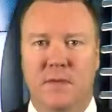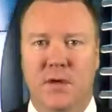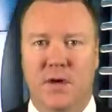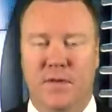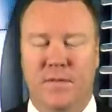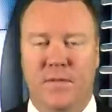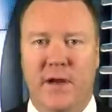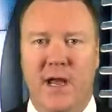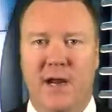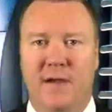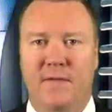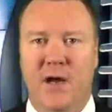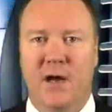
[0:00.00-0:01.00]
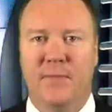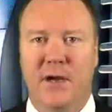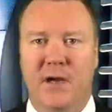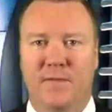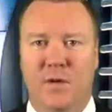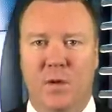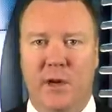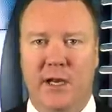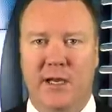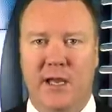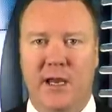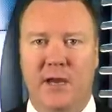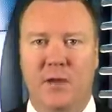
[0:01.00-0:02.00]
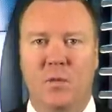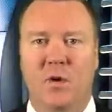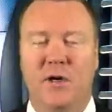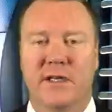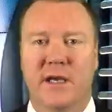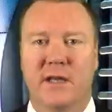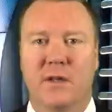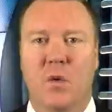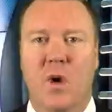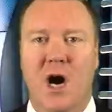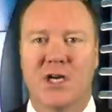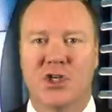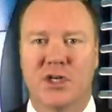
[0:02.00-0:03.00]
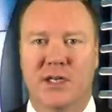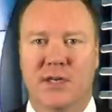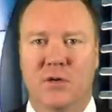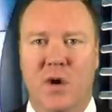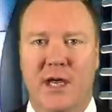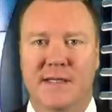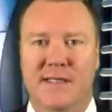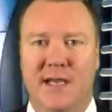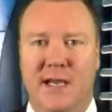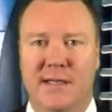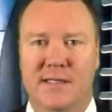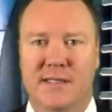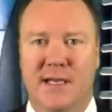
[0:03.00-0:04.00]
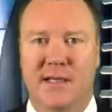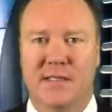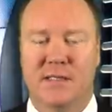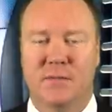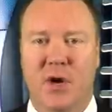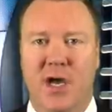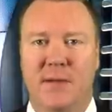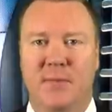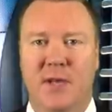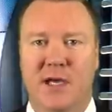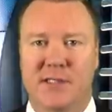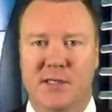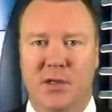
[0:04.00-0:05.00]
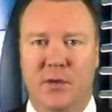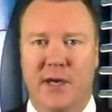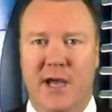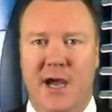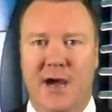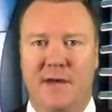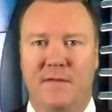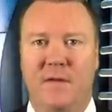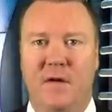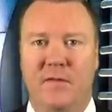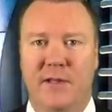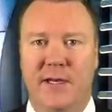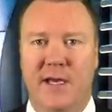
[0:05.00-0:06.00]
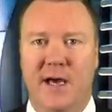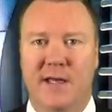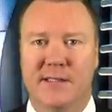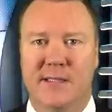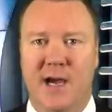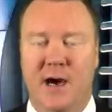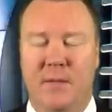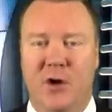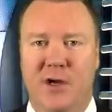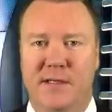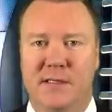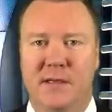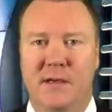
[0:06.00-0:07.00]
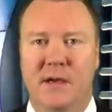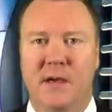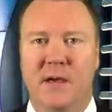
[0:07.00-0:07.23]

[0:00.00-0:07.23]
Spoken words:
Your free NFL pick for Week 8, we're taking the Washington Redskins against spread plus 2.5 over the Dallas Cowboys.